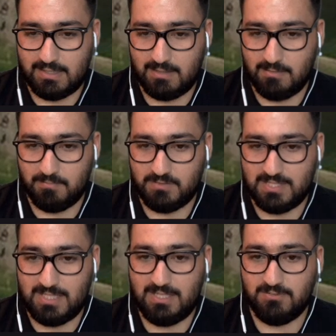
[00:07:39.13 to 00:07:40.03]

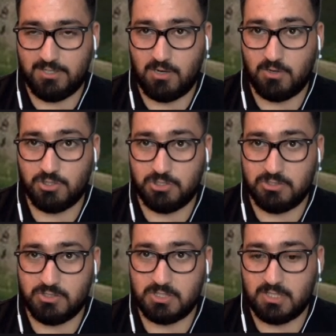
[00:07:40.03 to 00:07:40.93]
the even
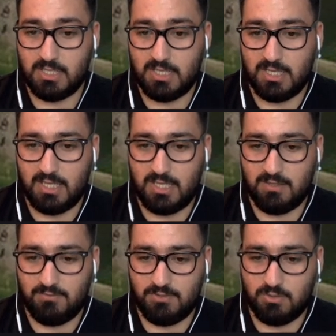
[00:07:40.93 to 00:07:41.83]
archers
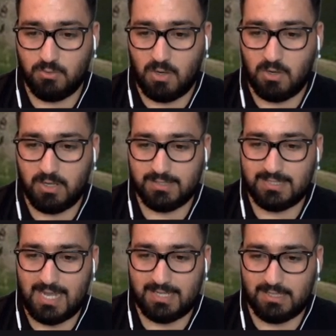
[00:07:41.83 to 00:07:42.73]
if you are
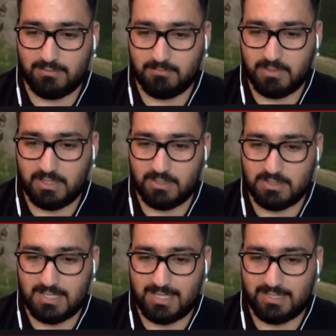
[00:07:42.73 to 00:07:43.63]
attacking, because
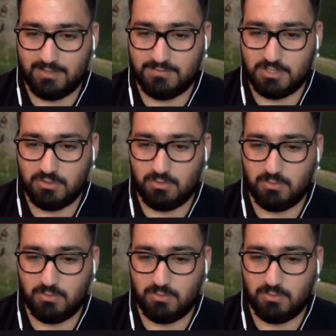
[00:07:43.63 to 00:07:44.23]
that gives you